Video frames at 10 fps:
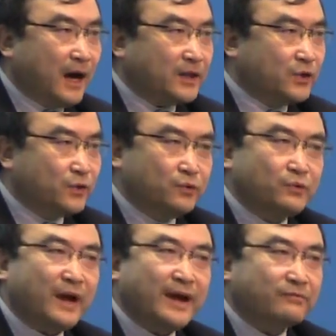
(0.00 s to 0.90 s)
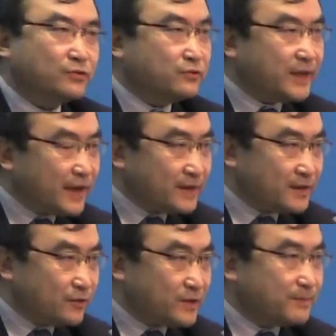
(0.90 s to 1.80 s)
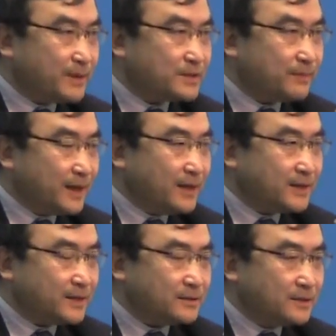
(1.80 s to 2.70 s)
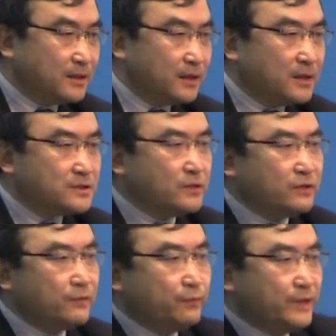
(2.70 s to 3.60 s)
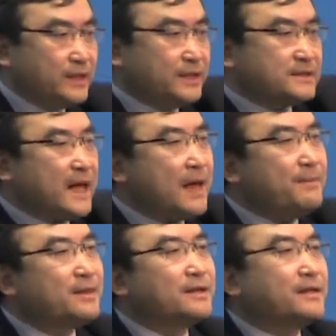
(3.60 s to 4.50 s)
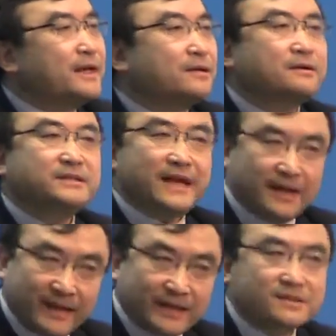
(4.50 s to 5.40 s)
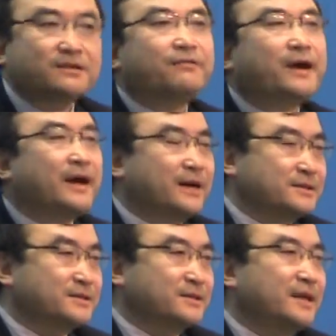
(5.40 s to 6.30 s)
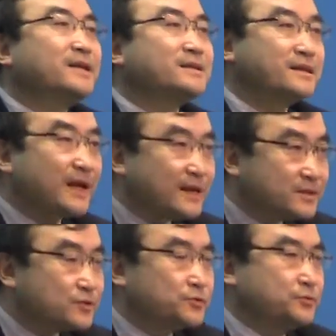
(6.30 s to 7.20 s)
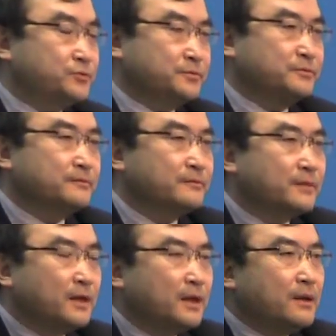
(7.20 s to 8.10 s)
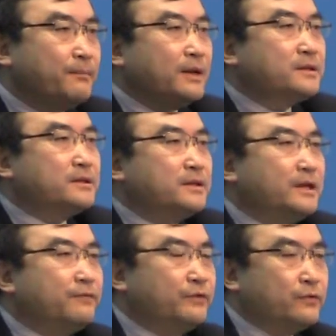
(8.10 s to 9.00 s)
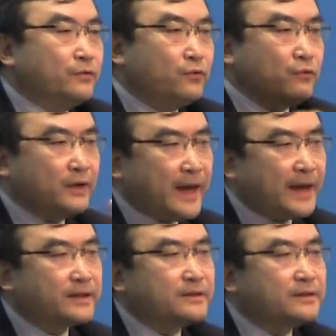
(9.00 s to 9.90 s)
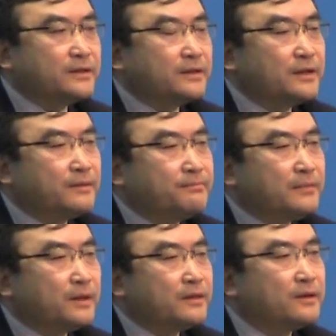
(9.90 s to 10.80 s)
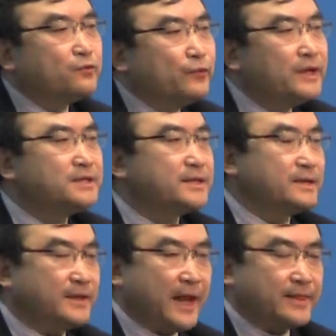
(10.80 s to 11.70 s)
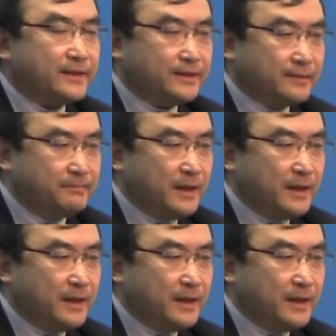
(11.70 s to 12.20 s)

you have to take the responsibility. So if we examine the data, yeah, that's the fact. That's true. But if you look at the reason and the